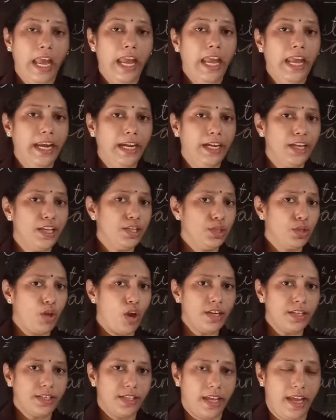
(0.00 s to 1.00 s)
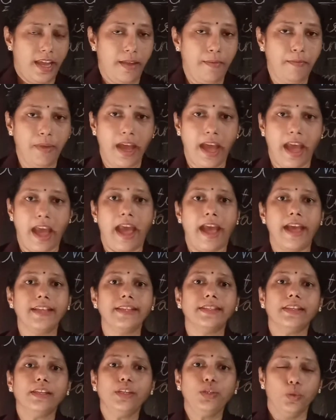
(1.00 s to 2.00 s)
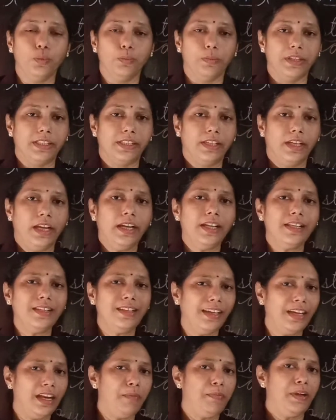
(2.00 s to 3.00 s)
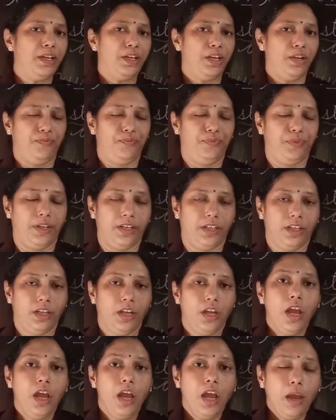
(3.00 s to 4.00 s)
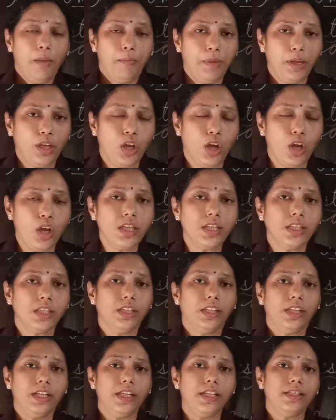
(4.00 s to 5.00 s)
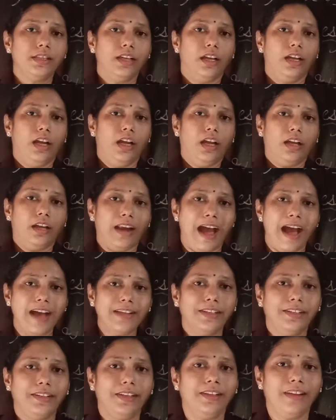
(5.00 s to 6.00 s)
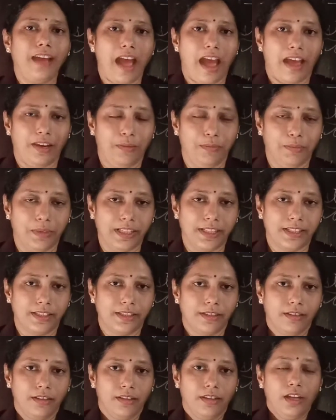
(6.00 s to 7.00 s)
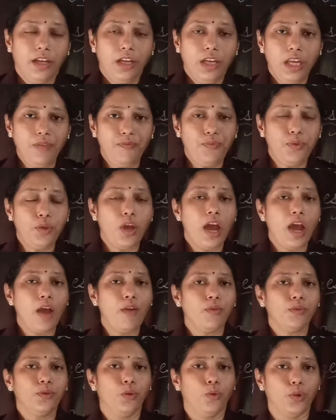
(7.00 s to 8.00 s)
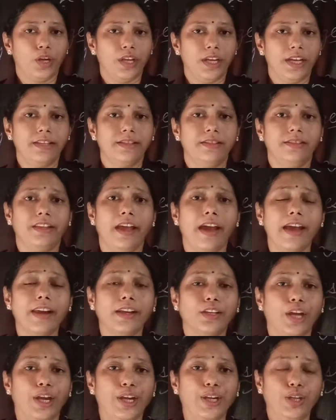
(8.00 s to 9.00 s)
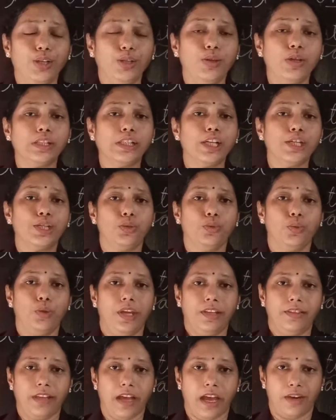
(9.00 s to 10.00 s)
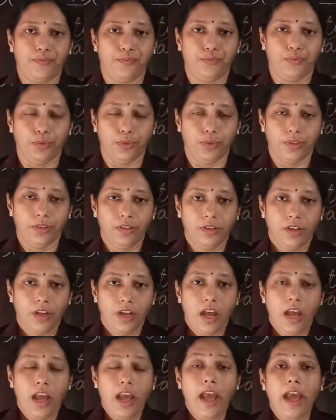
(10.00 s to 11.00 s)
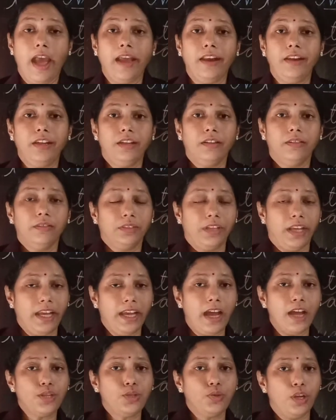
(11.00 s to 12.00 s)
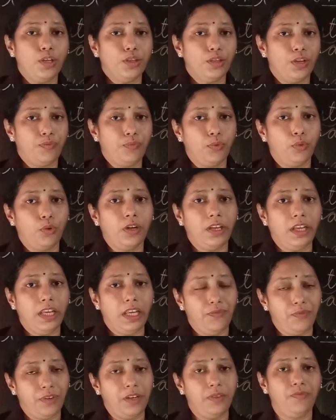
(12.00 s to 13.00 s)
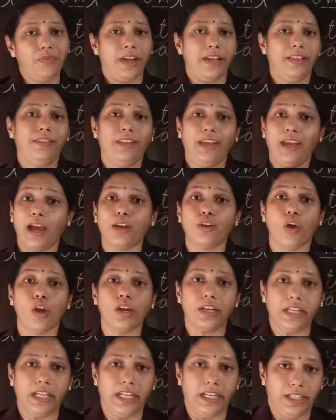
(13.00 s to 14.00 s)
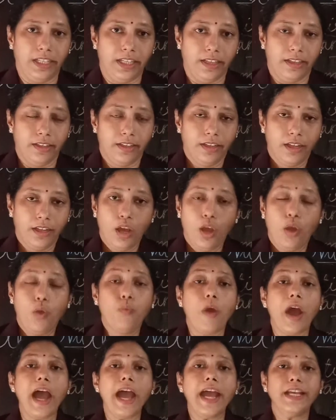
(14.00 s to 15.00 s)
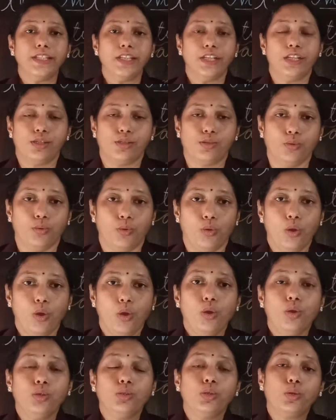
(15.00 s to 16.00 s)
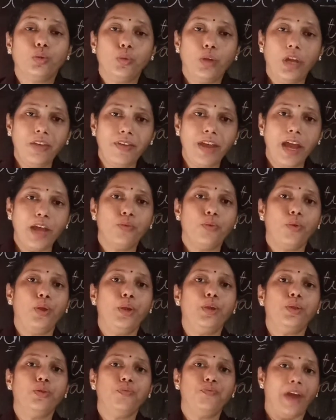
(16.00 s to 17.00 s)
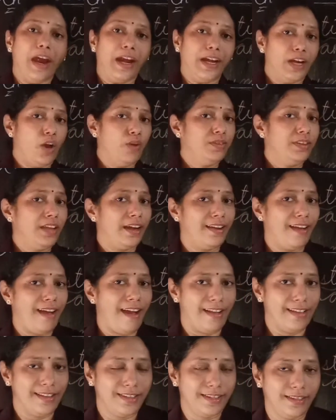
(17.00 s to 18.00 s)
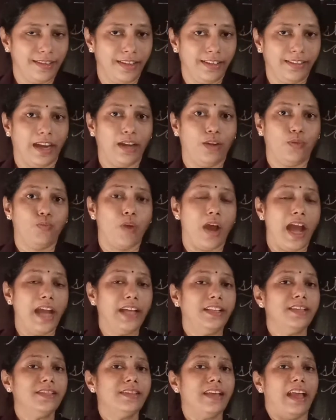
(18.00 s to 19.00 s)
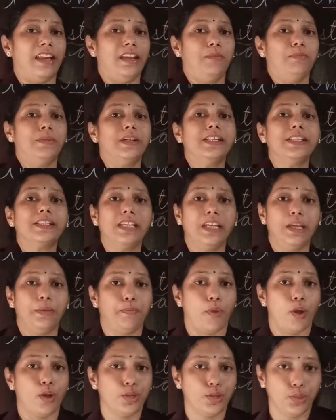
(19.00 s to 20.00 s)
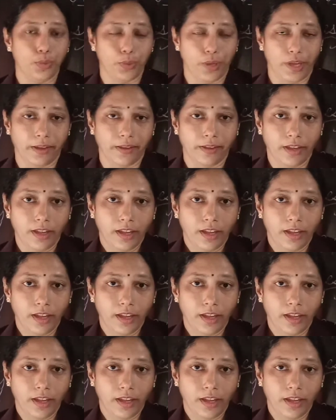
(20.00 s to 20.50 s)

It is not same as humans. It is little bit different because these grass-eating animals, if you have noticed, they are continuously chewing their food, and they are chewing the food even when they are not eating. Why is it so? So today we are going to find out that answer, that why these animals keep on chewing.